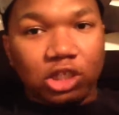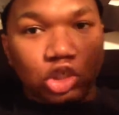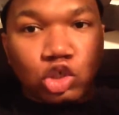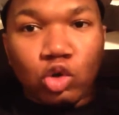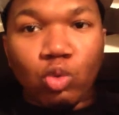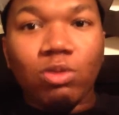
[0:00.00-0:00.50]

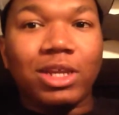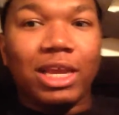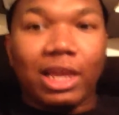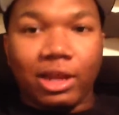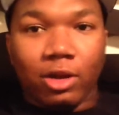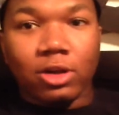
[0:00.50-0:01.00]
2
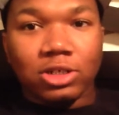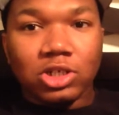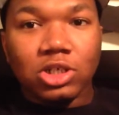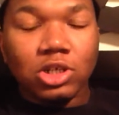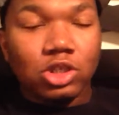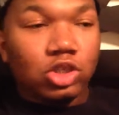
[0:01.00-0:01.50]

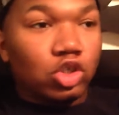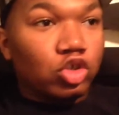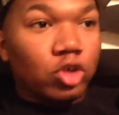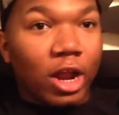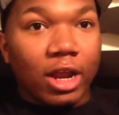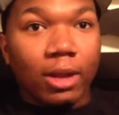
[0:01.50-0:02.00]
years
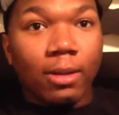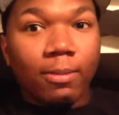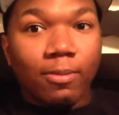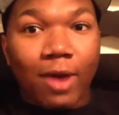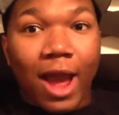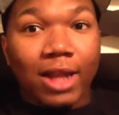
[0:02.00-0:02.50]
straight,
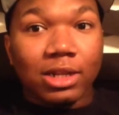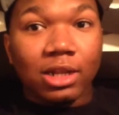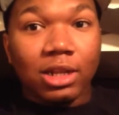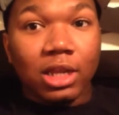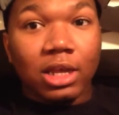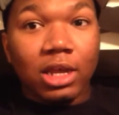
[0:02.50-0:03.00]

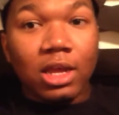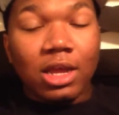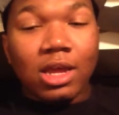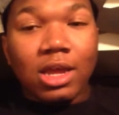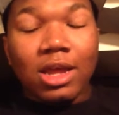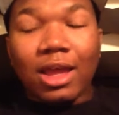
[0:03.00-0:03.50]
practically.
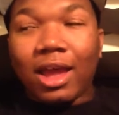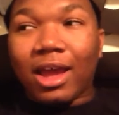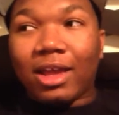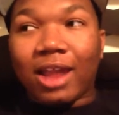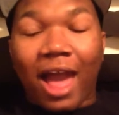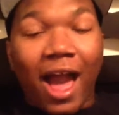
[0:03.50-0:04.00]

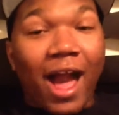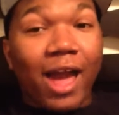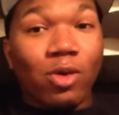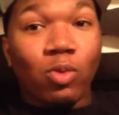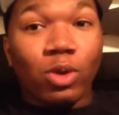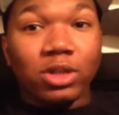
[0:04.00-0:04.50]
And I
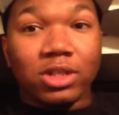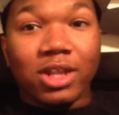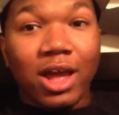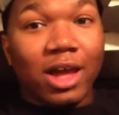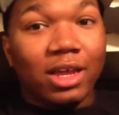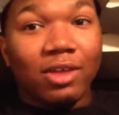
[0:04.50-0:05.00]
would
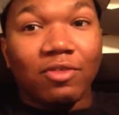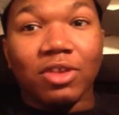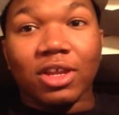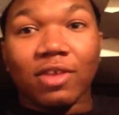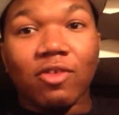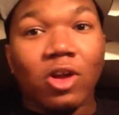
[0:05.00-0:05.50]
not
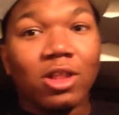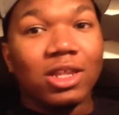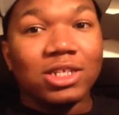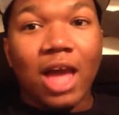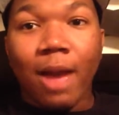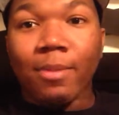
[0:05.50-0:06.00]
even give her the
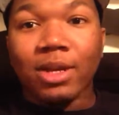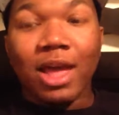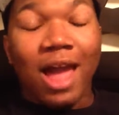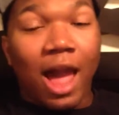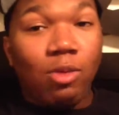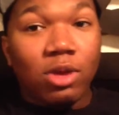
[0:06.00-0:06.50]
time of
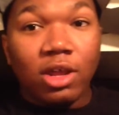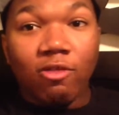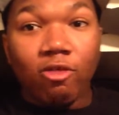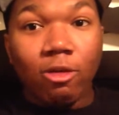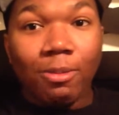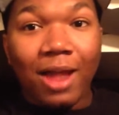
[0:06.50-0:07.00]
day. I wouldn't
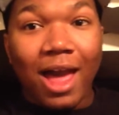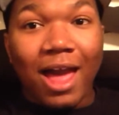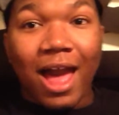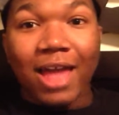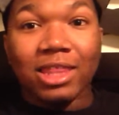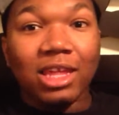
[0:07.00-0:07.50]
even reply.
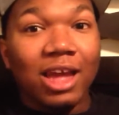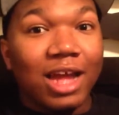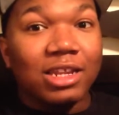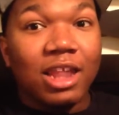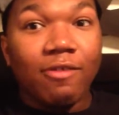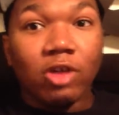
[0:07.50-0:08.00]
I think I
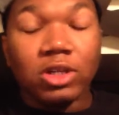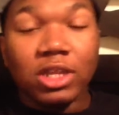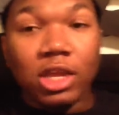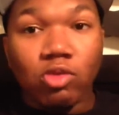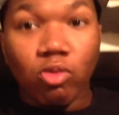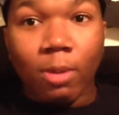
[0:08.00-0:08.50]
never
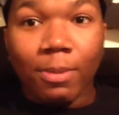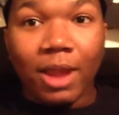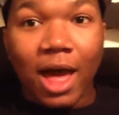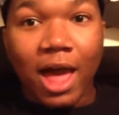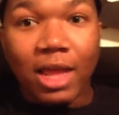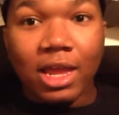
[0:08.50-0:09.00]
did
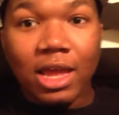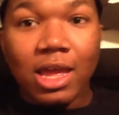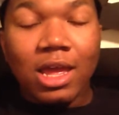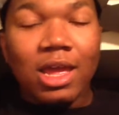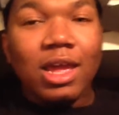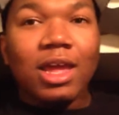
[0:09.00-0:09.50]
reply.
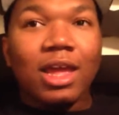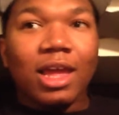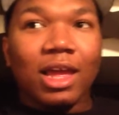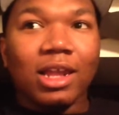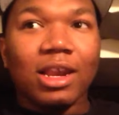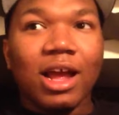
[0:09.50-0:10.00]

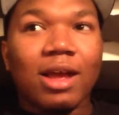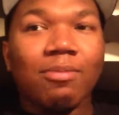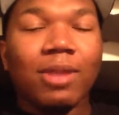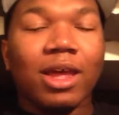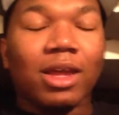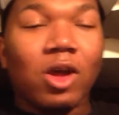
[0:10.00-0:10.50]
And I'm
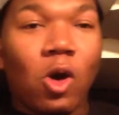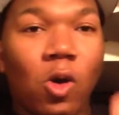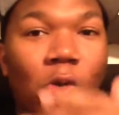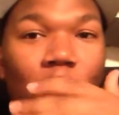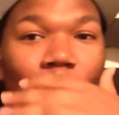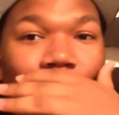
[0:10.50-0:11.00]
like,
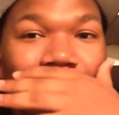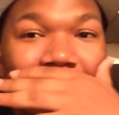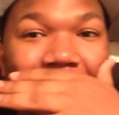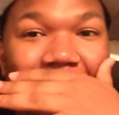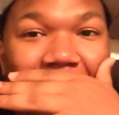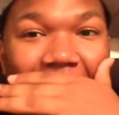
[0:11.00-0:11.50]
oh
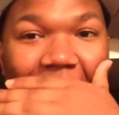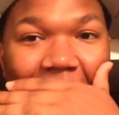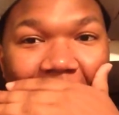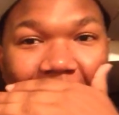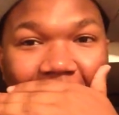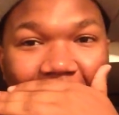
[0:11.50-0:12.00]
my
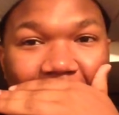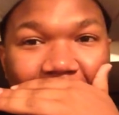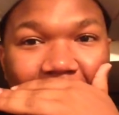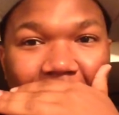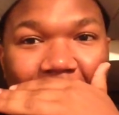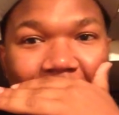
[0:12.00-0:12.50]
gosh.
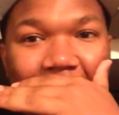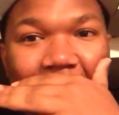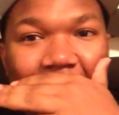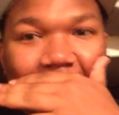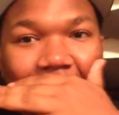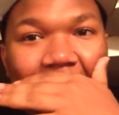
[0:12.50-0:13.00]

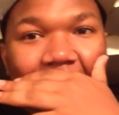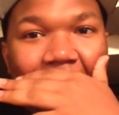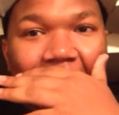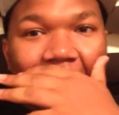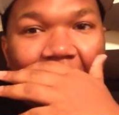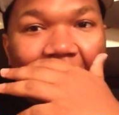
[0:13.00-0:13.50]

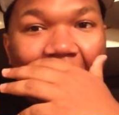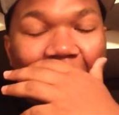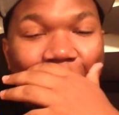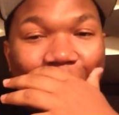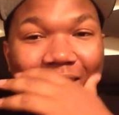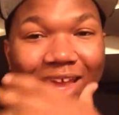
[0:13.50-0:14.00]
Are
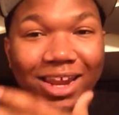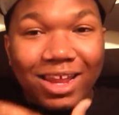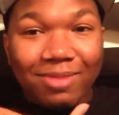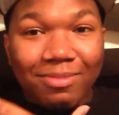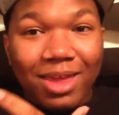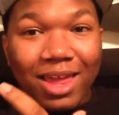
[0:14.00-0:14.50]
you
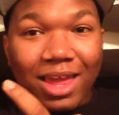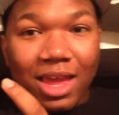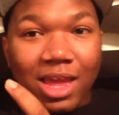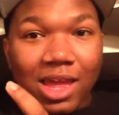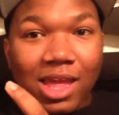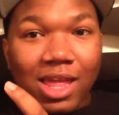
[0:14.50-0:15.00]
kidding me?
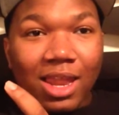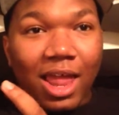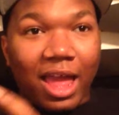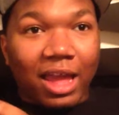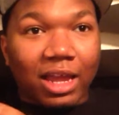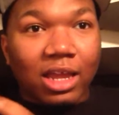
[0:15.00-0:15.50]

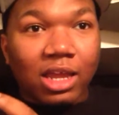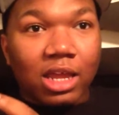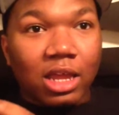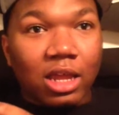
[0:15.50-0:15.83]
Like,